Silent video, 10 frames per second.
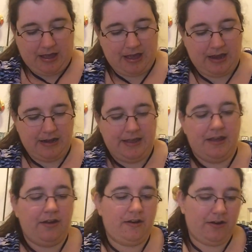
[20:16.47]
And
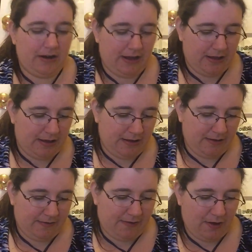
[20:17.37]
here
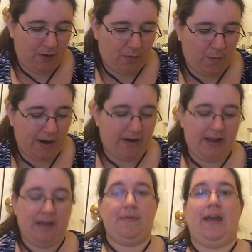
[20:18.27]
is where I
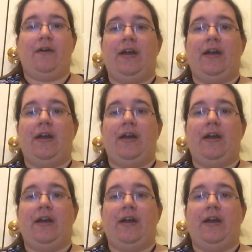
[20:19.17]
am now.